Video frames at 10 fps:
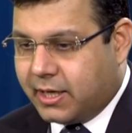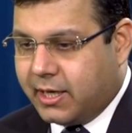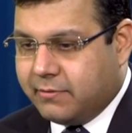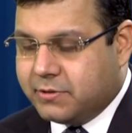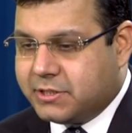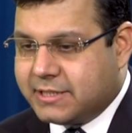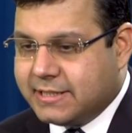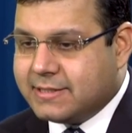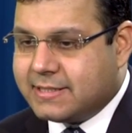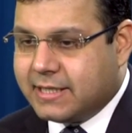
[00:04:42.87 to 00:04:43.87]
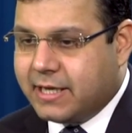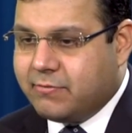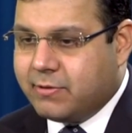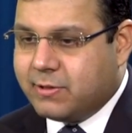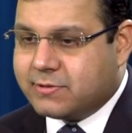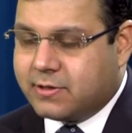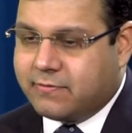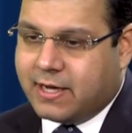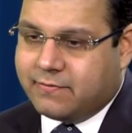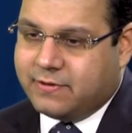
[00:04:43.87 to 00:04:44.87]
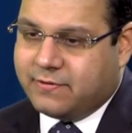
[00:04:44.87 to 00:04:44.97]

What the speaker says: I would still say we will sort of have